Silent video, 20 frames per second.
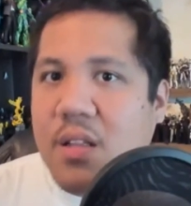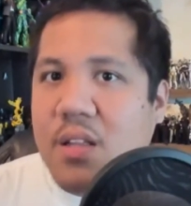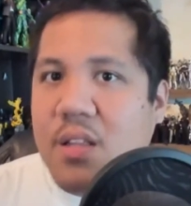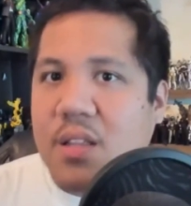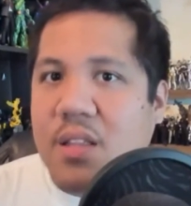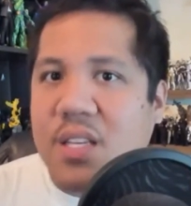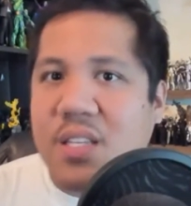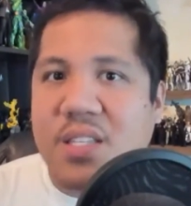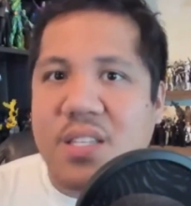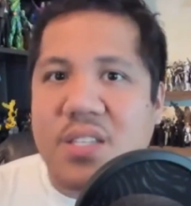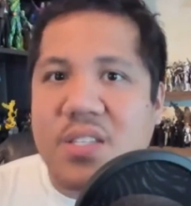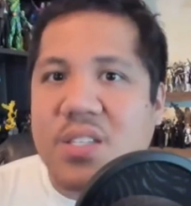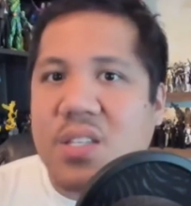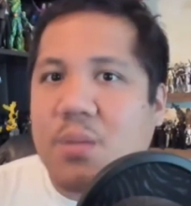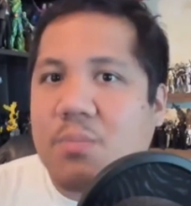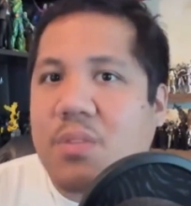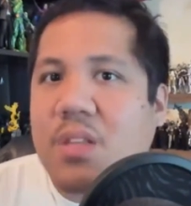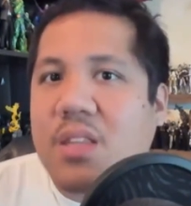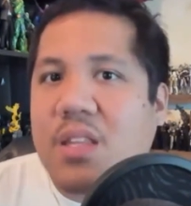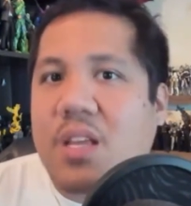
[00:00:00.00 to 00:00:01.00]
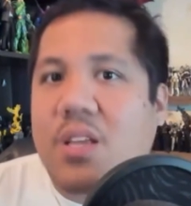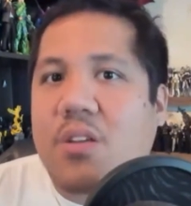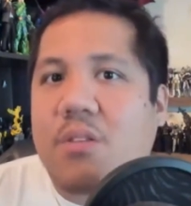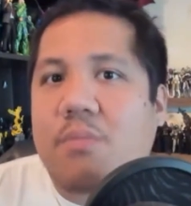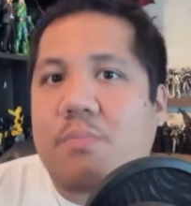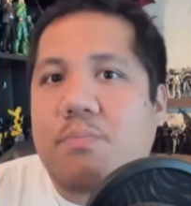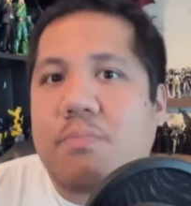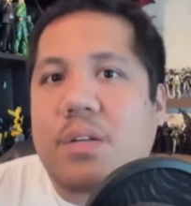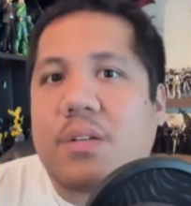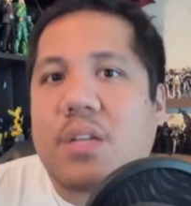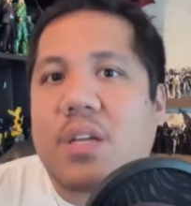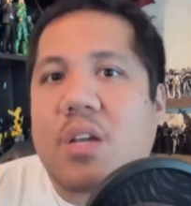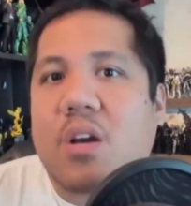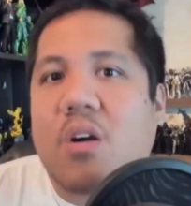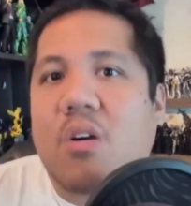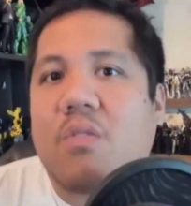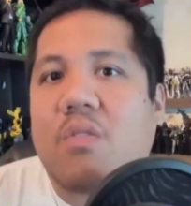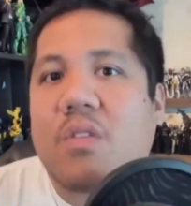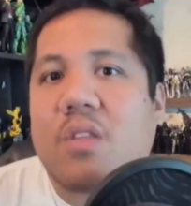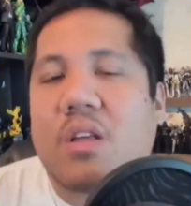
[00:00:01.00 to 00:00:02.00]
This is something that you're building
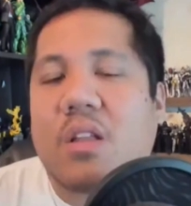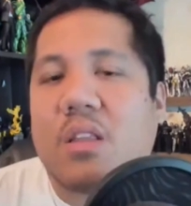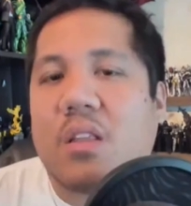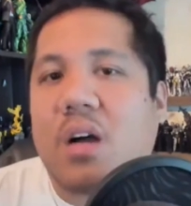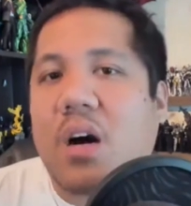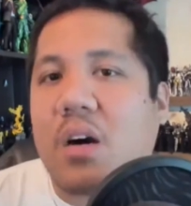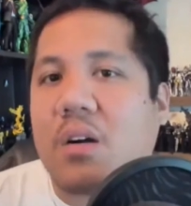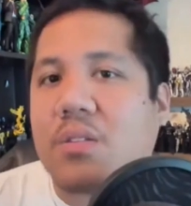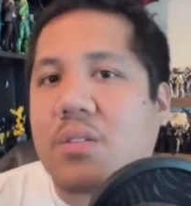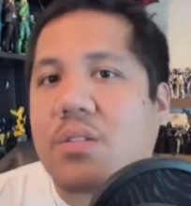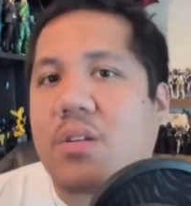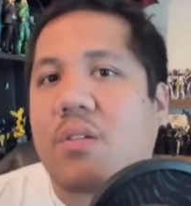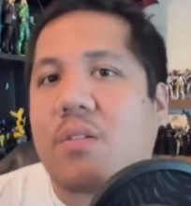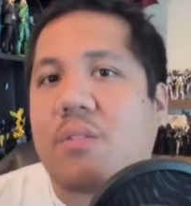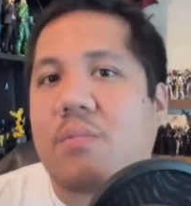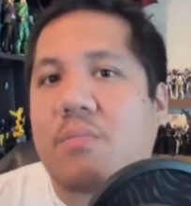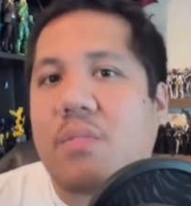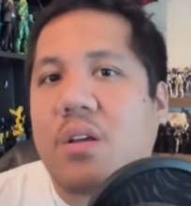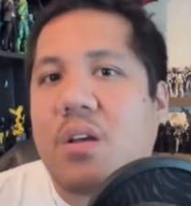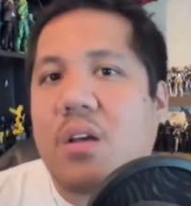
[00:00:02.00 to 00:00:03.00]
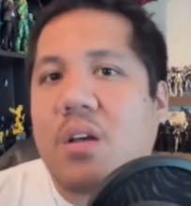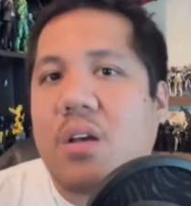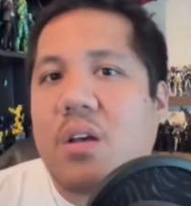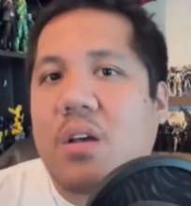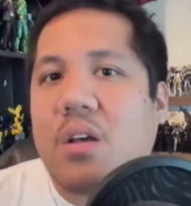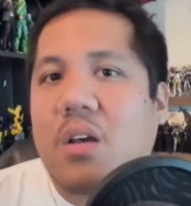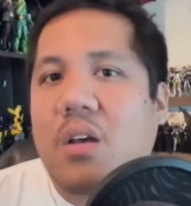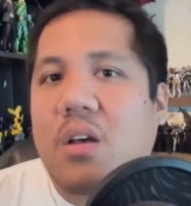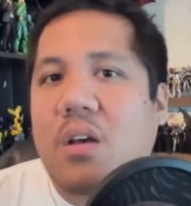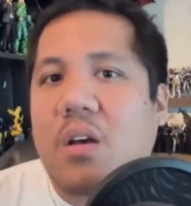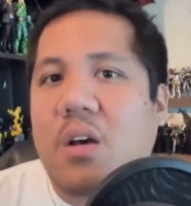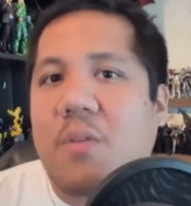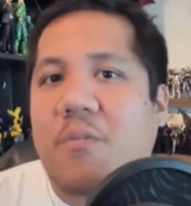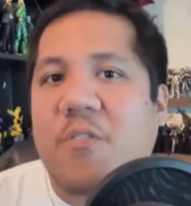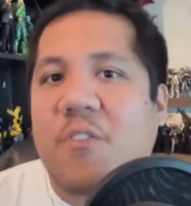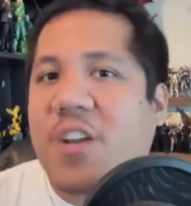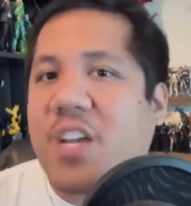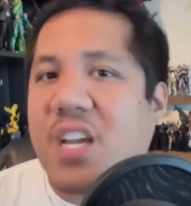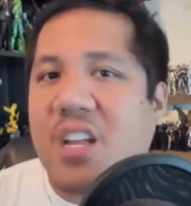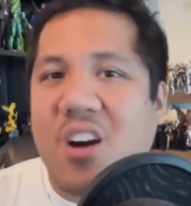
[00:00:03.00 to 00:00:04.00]
over the long term. Uh,
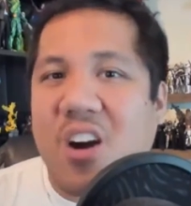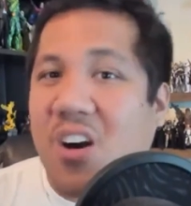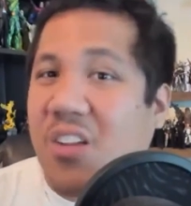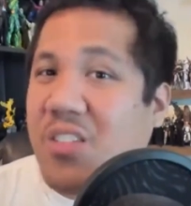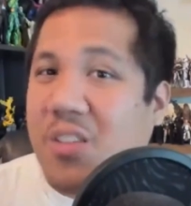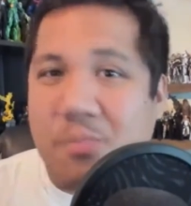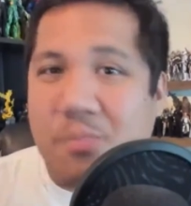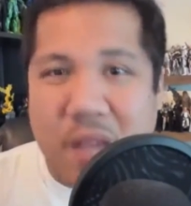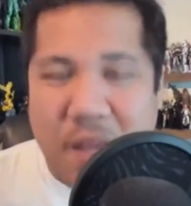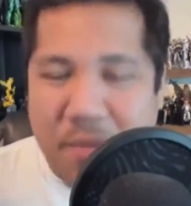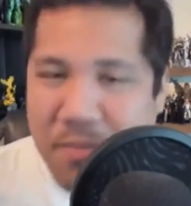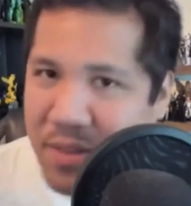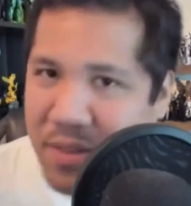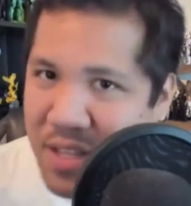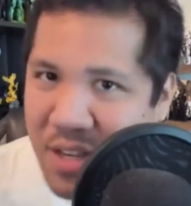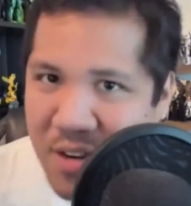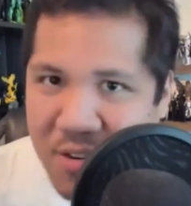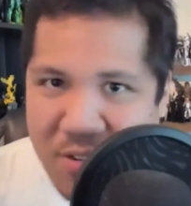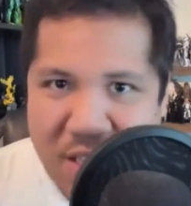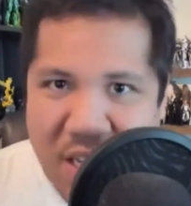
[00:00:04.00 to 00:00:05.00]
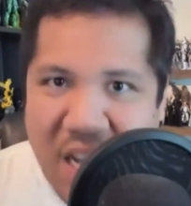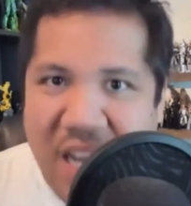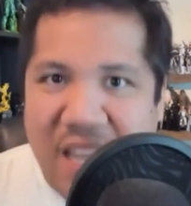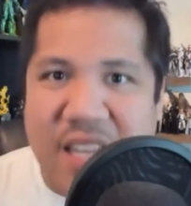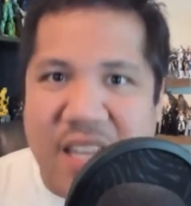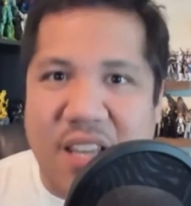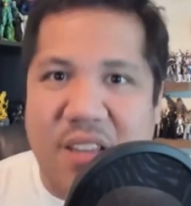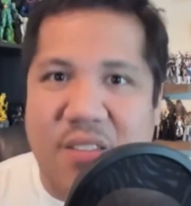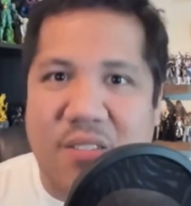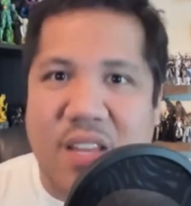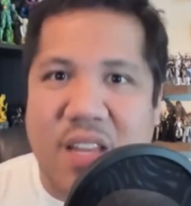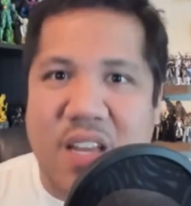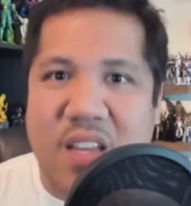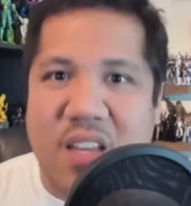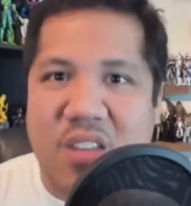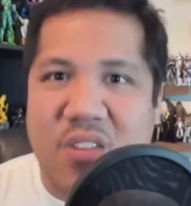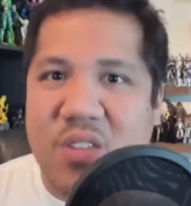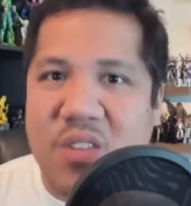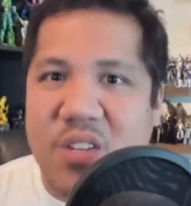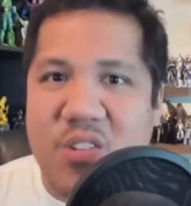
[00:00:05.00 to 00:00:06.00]
forget all the people that are telling you that
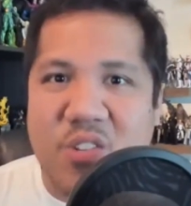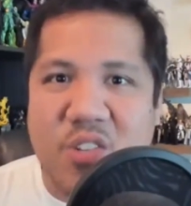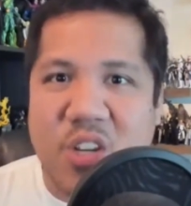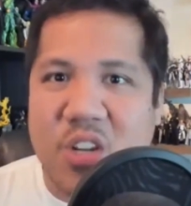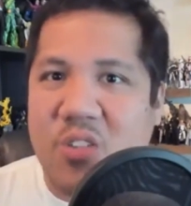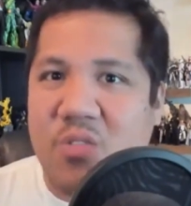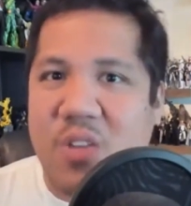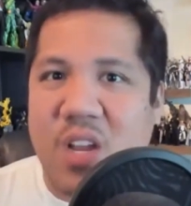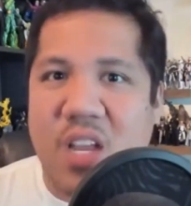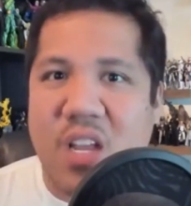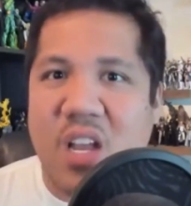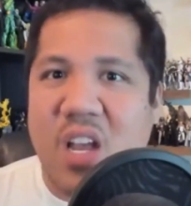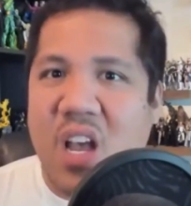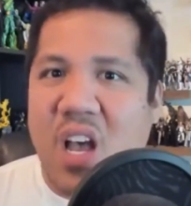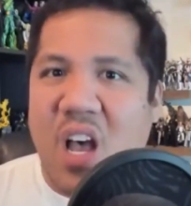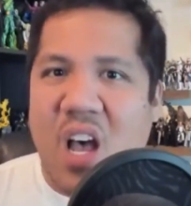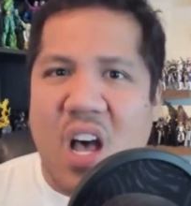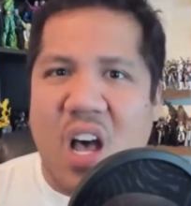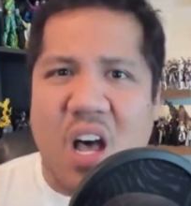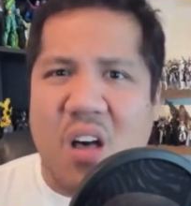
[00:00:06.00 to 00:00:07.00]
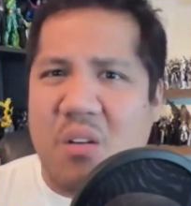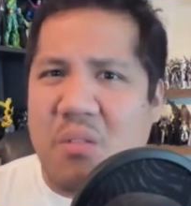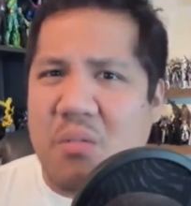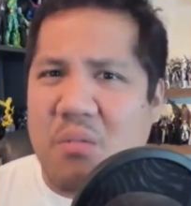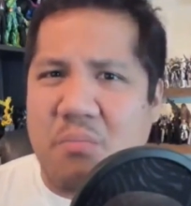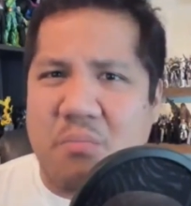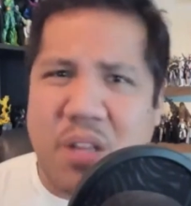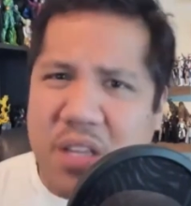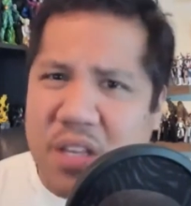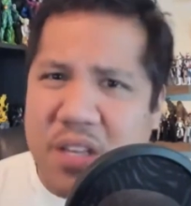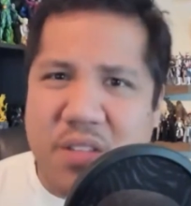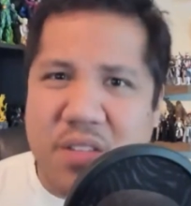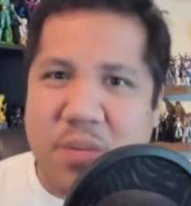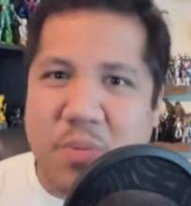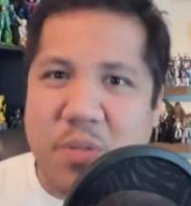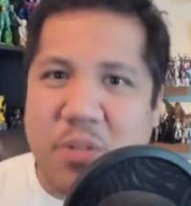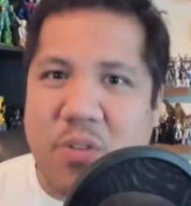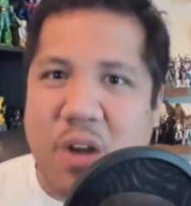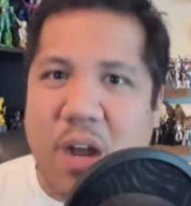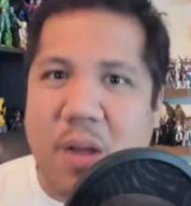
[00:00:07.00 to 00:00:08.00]
you can generate a million
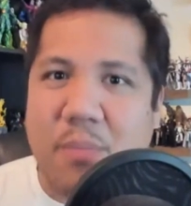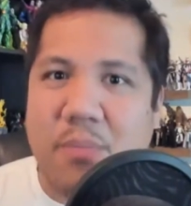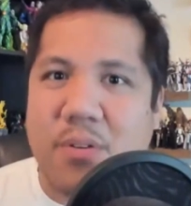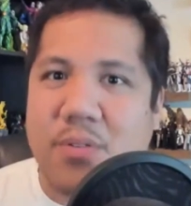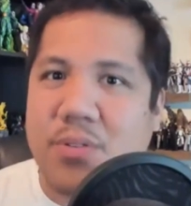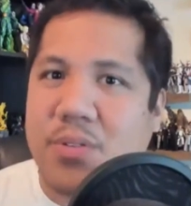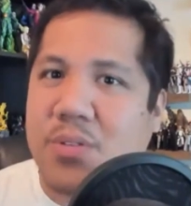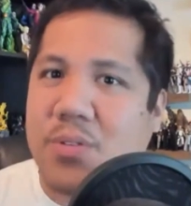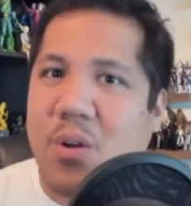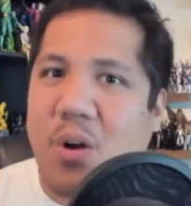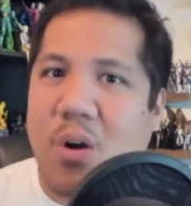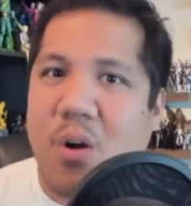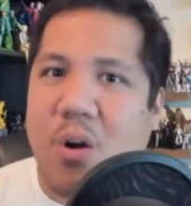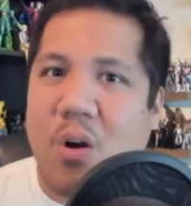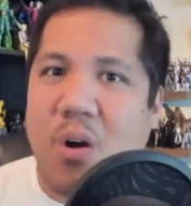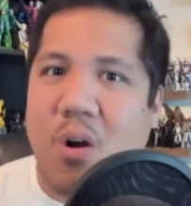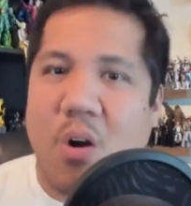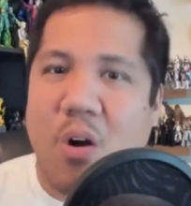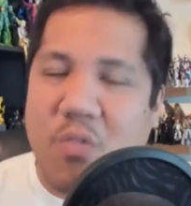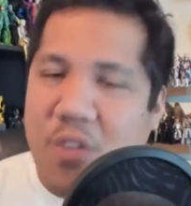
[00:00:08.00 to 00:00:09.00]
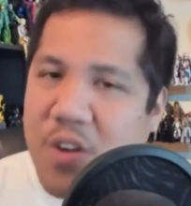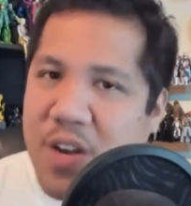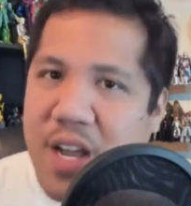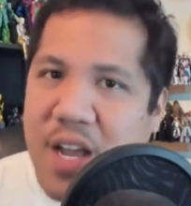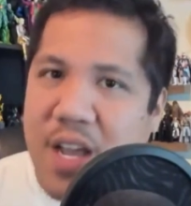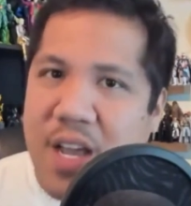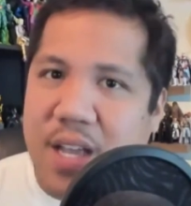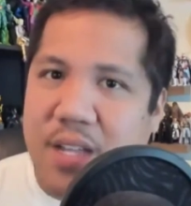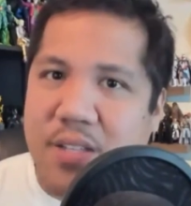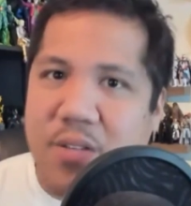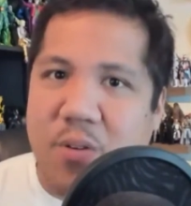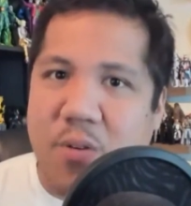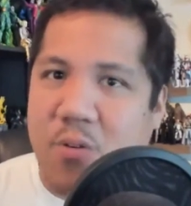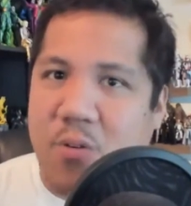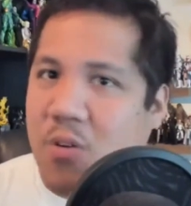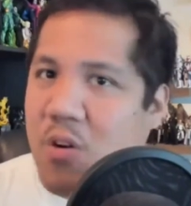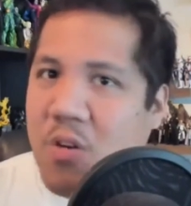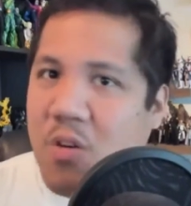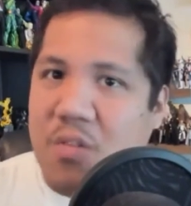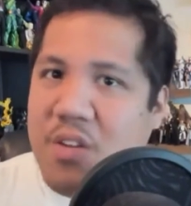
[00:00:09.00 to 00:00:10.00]
subscribers overnight or
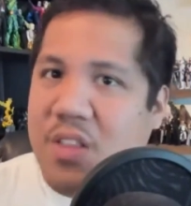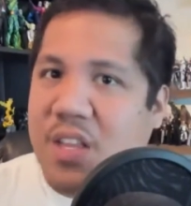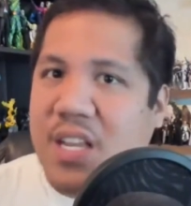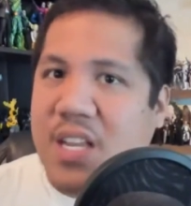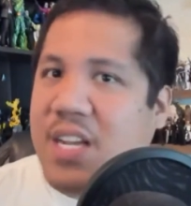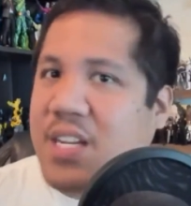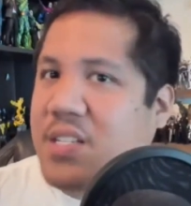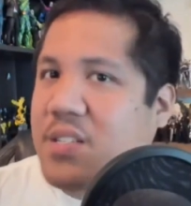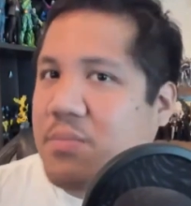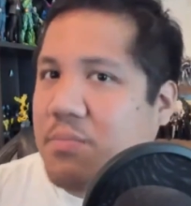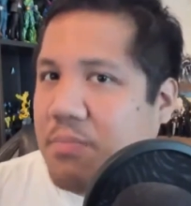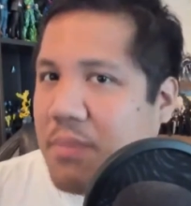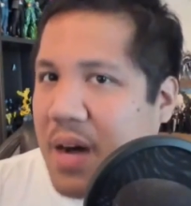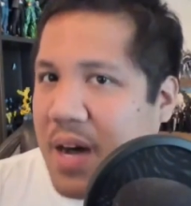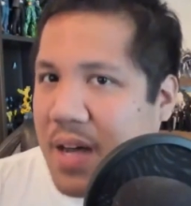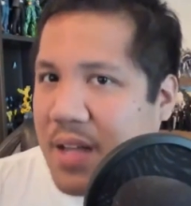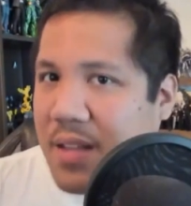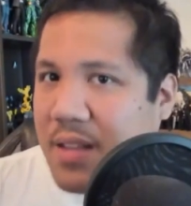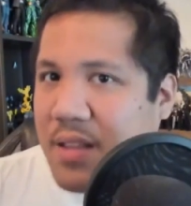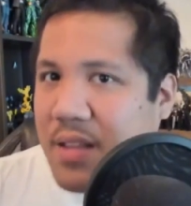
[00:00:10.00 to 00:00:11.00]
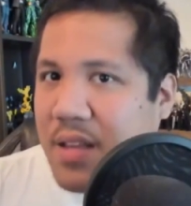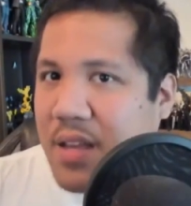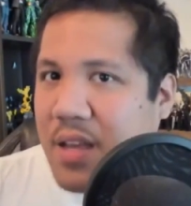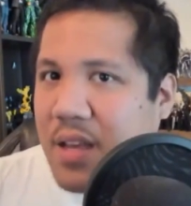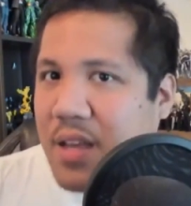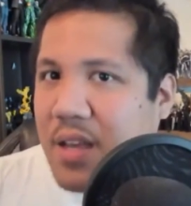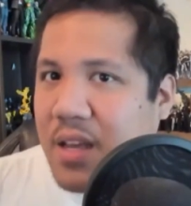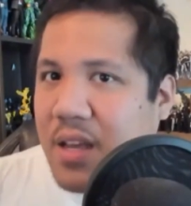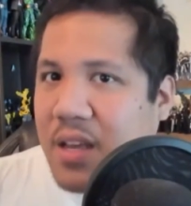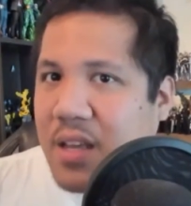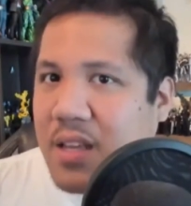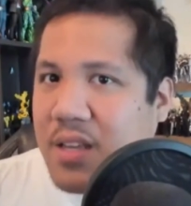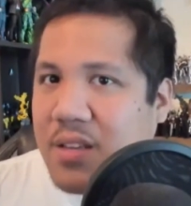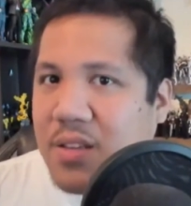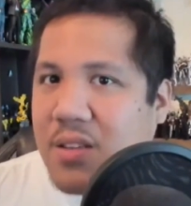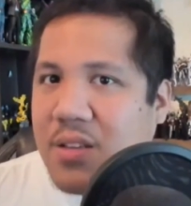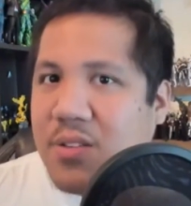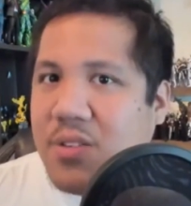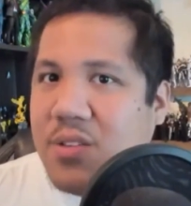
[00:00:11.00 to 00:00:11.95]
over the next month. You, you